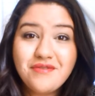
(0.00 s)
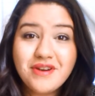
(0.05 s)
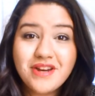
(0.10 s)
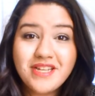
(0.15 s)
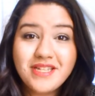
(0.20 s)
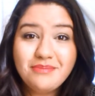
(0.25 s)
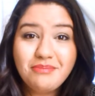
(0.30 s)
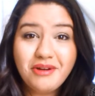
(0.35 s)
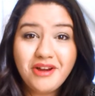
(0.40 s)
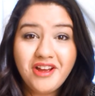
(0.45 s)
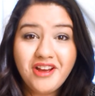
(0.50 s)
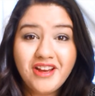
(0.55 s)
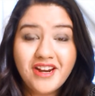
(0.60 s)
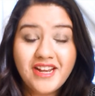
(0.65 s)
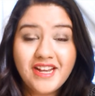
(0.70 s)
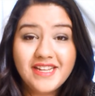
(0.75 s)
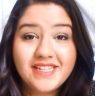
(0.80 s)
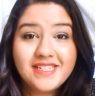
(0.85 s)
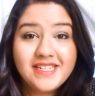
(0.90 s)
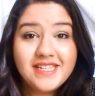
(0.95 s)
It's Brianna,
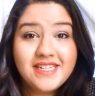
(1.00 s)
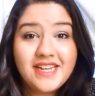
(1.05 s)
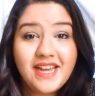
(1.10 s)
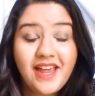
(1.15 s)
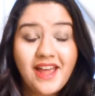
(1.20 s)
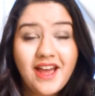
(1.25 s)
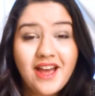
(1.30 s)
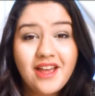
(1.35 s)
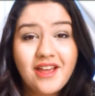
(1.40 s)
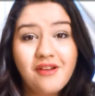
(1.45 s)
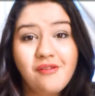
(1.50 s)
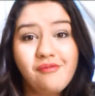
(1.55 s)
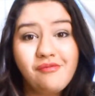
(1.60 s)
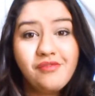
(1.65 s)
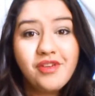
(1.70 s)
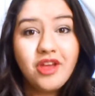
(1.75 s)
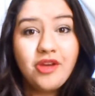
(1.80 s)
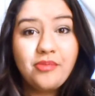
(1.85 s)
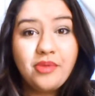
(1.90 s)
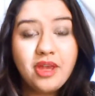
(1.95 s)
and today I am
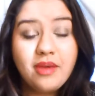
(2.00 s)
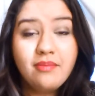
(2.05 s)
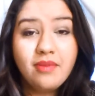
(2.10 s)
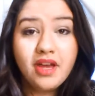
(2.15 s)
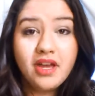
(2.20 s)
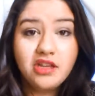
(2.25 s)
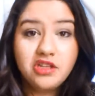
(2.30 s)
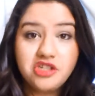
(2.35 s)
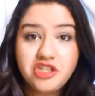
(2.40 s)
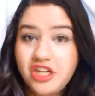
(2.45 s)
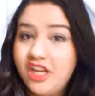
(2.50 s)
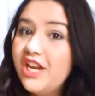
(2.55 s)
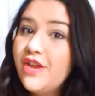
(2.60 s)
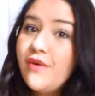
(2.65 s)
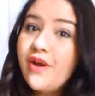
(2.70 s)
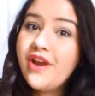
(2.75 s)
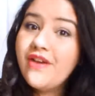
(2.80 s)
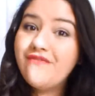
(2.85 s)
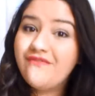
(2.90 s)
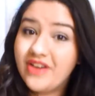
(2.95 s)
filming my
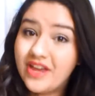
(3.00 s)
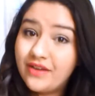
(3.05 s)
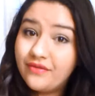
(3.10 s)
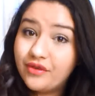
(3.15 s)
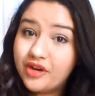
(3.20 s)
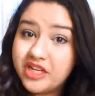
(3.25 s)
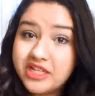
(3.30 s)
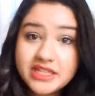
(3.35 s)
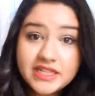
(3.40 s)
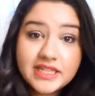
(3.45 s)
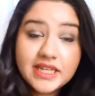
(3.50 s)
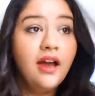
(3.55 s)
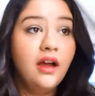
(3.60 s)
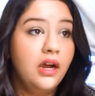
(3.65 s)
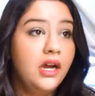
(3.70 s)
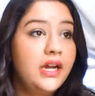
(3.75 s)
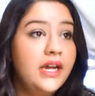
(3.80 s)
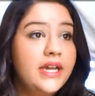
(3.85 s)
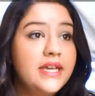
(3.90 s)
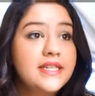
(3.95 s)
January favorites.
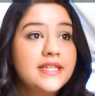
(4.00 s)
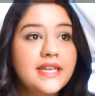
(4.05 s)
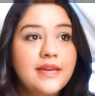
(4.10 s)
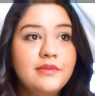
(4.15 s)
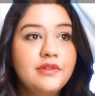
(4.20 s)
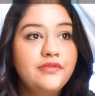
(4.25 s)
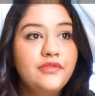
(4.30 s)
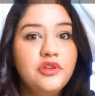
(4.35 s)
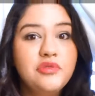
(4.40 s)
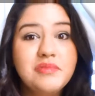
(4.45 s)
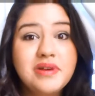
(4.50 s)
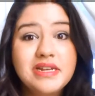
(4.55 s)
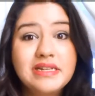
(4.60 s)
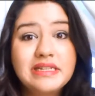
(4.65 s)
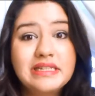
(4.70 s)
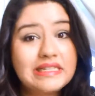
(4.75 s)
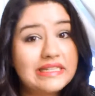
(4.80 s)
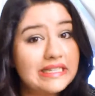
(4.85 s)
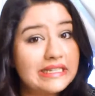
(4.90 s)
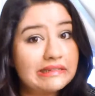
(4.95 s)
I skipped a few
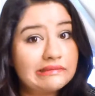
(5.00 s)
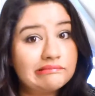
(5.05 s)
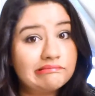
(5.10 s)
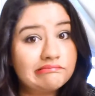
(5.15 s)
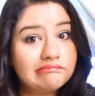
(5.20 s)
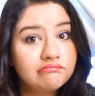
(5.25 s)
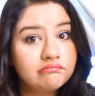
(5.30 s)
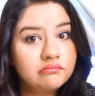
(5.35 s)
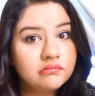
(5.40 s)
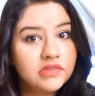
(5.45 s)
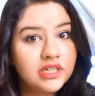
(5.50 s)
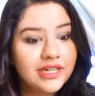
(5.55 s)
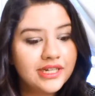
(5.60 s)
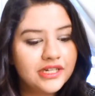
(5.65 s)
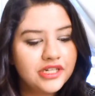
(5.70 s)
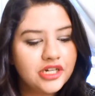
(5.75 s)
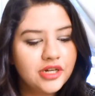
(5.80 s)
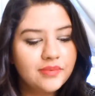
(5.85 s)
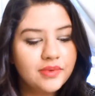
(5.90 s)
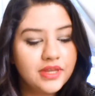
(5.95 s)
months last
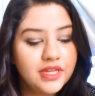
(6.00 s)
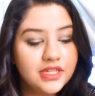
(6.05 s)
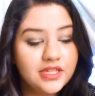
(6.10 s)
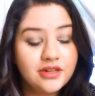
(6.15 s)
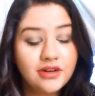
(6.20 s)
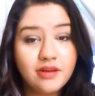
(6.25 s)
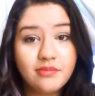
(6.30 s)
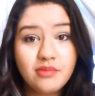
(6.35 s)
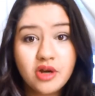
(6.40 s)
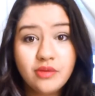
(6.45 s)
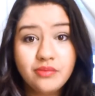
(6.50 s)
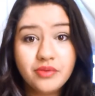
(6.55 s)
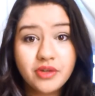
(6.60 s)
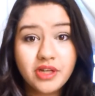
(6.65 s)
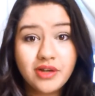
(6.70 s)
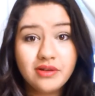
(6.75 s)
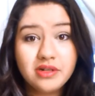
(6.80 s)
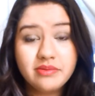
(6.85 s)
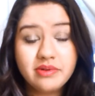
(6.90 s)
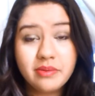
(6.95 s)
year, but this year I'm hopefully
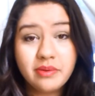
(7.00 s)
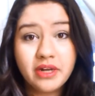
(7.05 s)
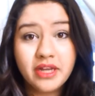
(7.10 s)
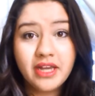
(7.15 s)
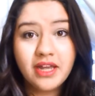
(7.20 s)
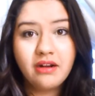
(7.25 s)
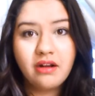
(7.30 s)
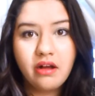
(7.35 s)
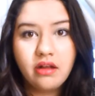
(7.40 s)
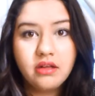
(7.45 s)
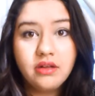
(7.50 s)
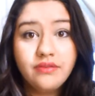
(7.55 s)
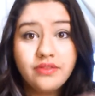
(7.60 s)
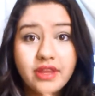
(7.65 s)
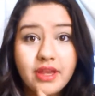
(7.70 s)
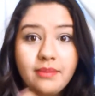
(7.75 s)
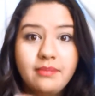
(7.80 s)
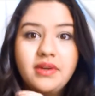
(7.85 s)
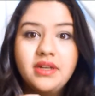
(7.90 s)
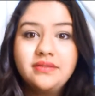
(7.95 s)
going to be able to hit all of
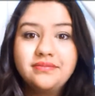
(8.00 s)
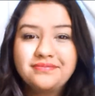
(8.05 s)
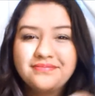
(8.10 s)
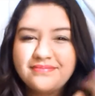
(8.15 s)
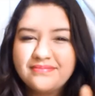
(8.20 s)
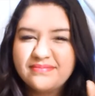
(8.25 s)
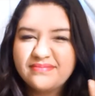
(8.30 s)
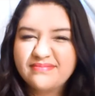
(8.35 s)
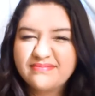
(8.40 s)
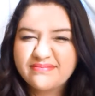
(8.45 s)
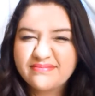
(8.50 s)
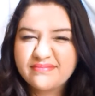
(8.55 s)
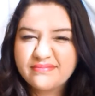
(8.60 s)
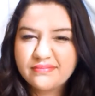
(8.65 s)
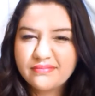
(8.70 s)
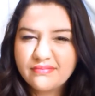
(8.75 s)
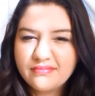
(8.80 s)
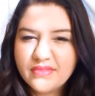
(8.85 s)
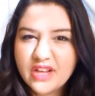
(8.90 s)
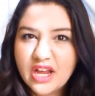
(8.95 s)
them.
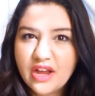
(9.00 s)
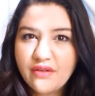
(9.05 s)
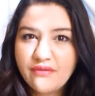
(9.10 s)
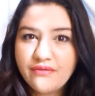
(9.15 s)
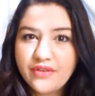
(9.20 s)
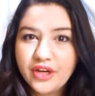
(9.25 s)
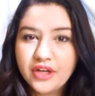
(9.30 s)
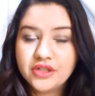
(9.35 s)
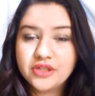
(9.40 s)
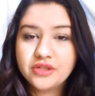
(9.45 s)
Fingers